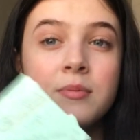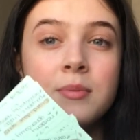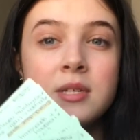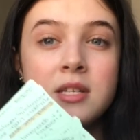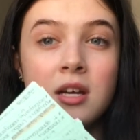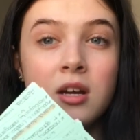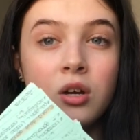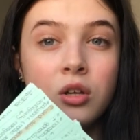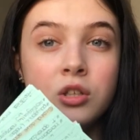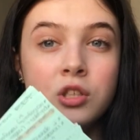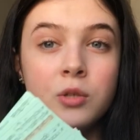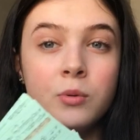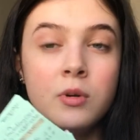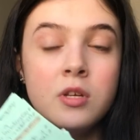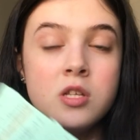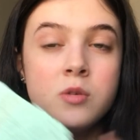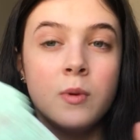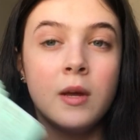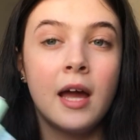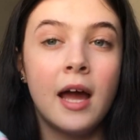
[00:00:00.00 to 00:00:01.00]
my psychology
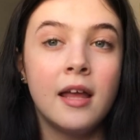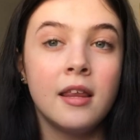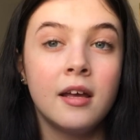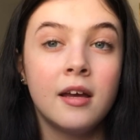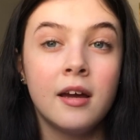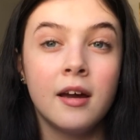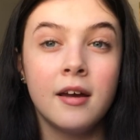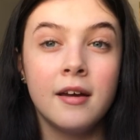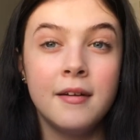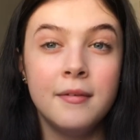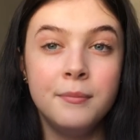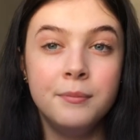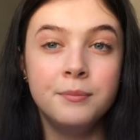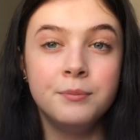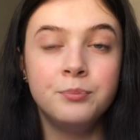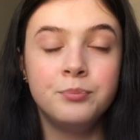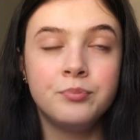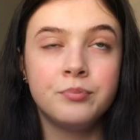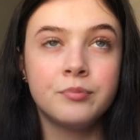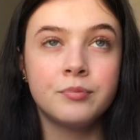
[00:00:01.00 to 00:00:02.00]
ones, we get like
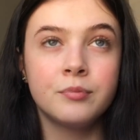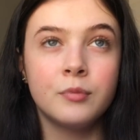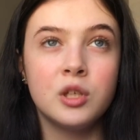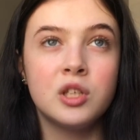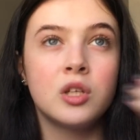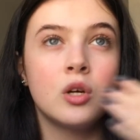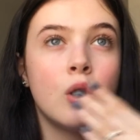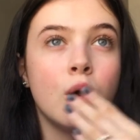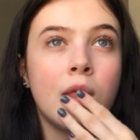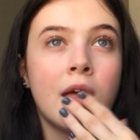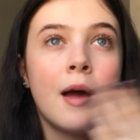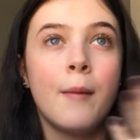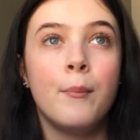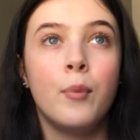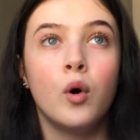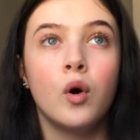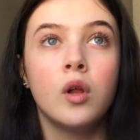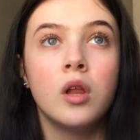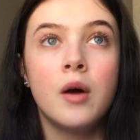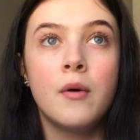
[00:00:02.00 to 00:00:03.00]
what's it called, like a
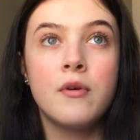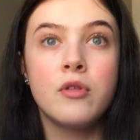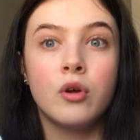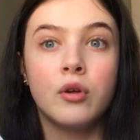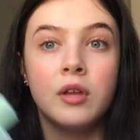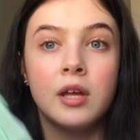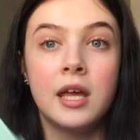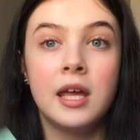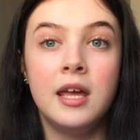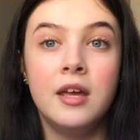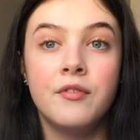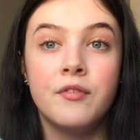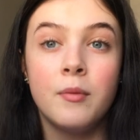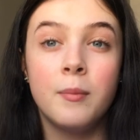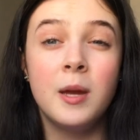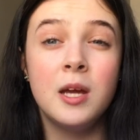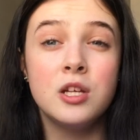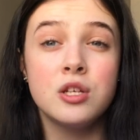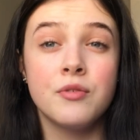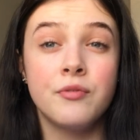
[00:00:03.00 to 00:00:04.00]
booklet with all the key
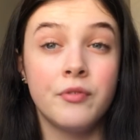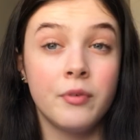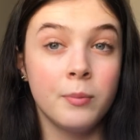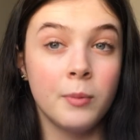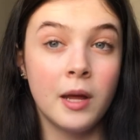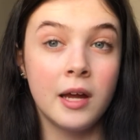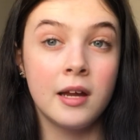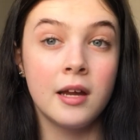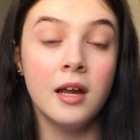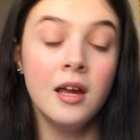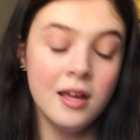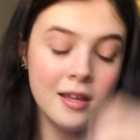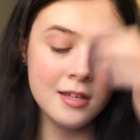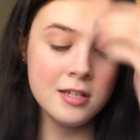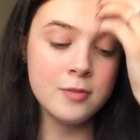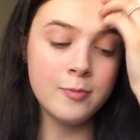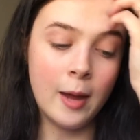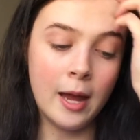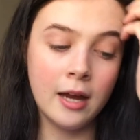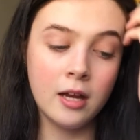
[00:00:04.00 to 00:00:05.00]
information from like the
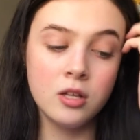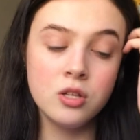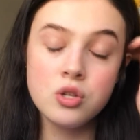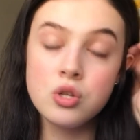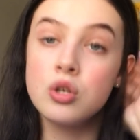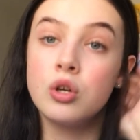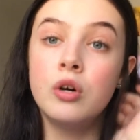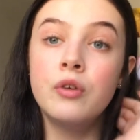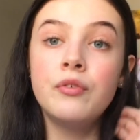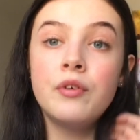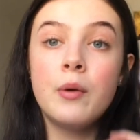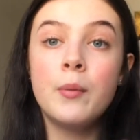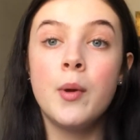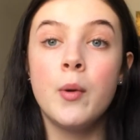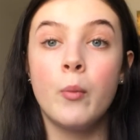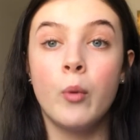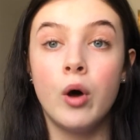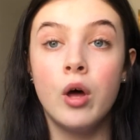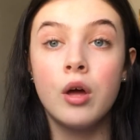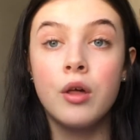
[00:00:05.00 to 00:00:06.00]
spec and stuff, and we
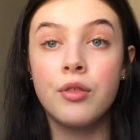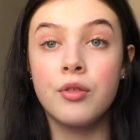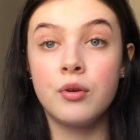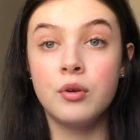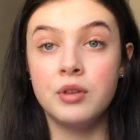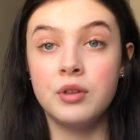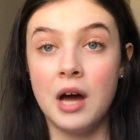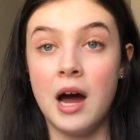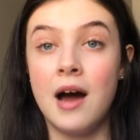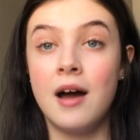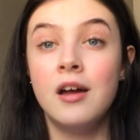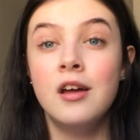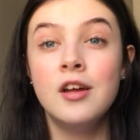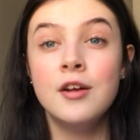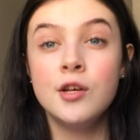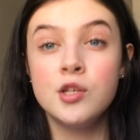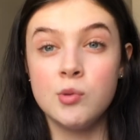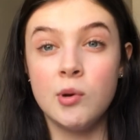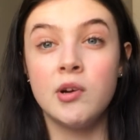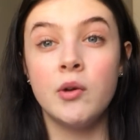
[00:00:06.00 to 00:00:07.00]
work through that.
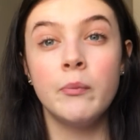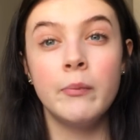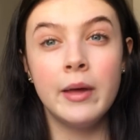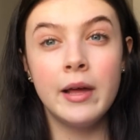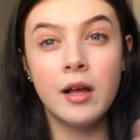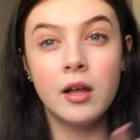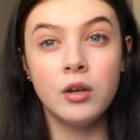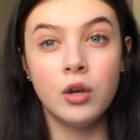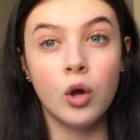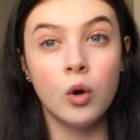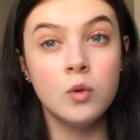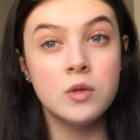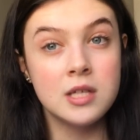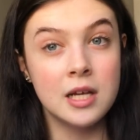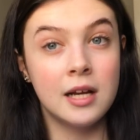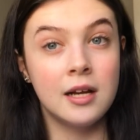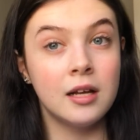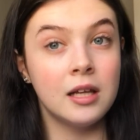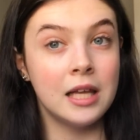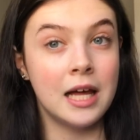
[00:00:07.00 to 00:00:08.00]
So I don't make the notes
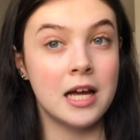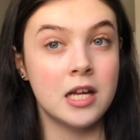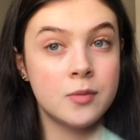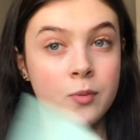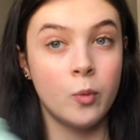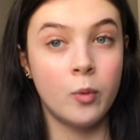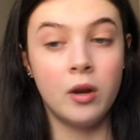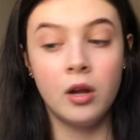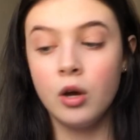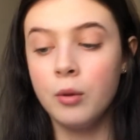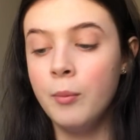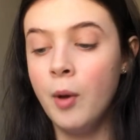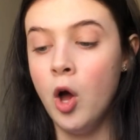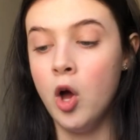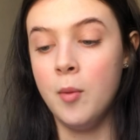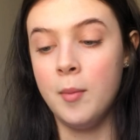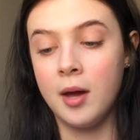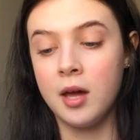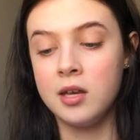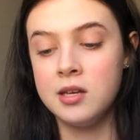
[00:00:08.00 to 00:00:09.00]
in class, but when I come
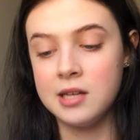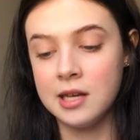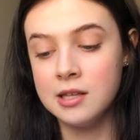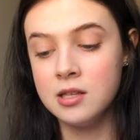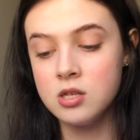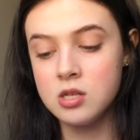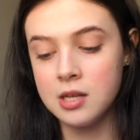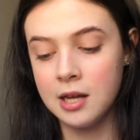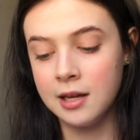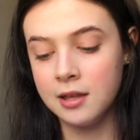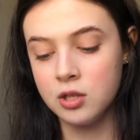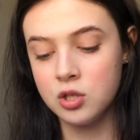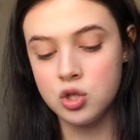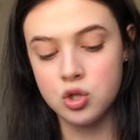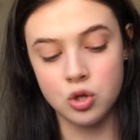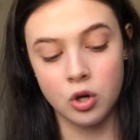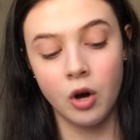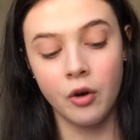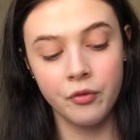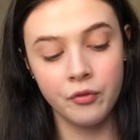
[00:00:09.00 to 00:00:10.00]
home I condense like the
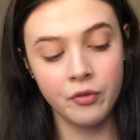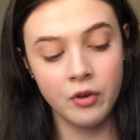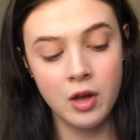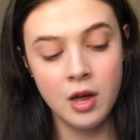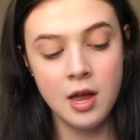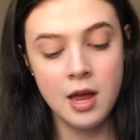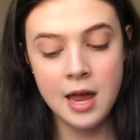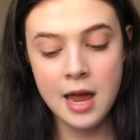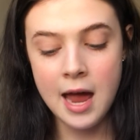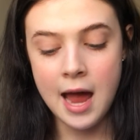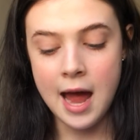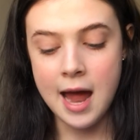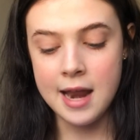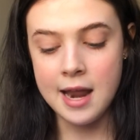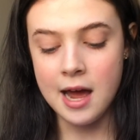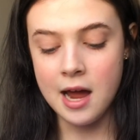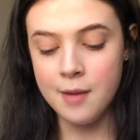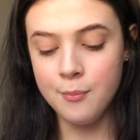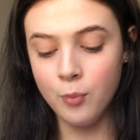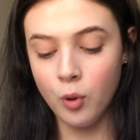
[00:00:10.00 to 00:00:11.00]
stuff and
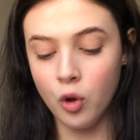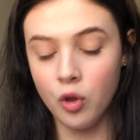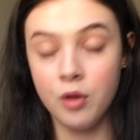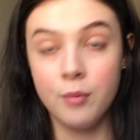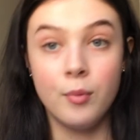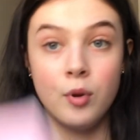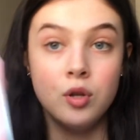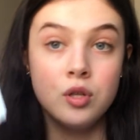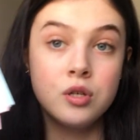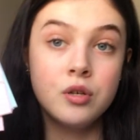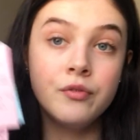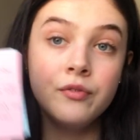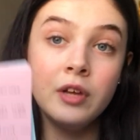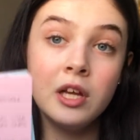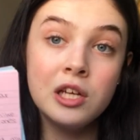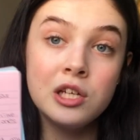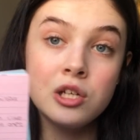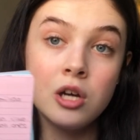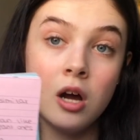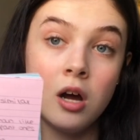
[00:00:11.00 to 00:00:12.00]
I put them onto
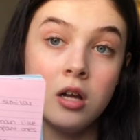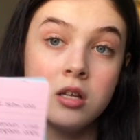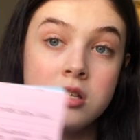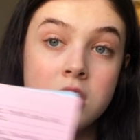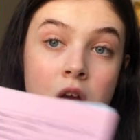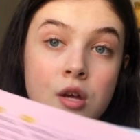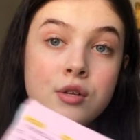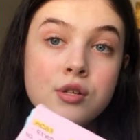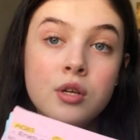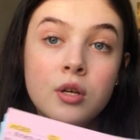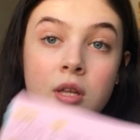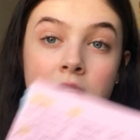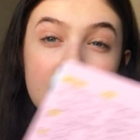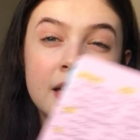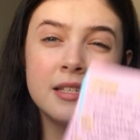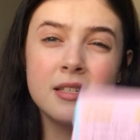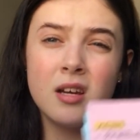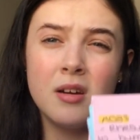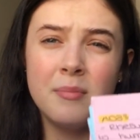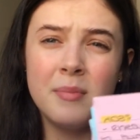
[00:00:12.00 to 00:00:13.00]
flashcards. So
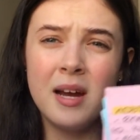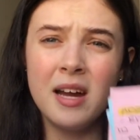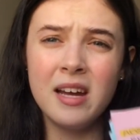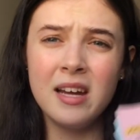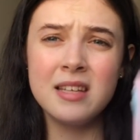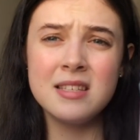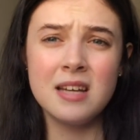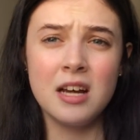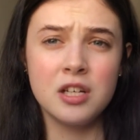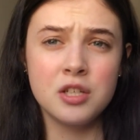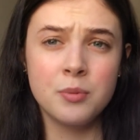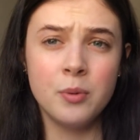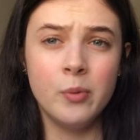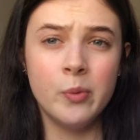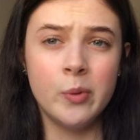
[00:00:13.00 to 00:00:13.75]
these are my attachment